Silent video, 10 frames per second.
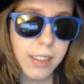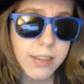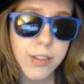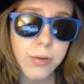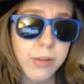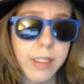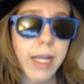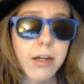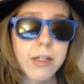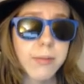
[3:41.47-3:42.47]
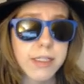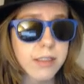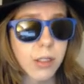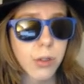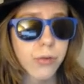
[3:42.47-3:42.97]
I don't carry
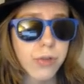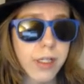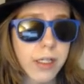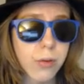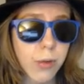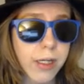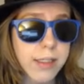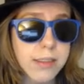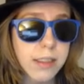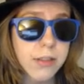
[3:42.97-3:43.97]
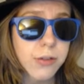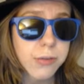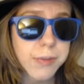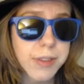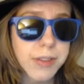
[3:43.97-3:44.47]
myself like what I see other
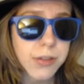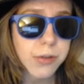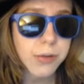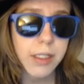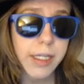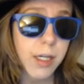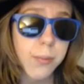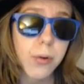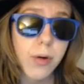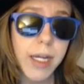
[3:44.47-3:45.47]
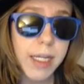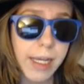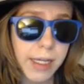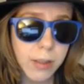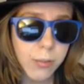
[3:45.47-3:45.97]
women do, like a prey
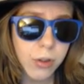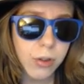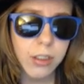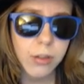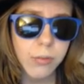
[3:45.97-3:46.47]
animal,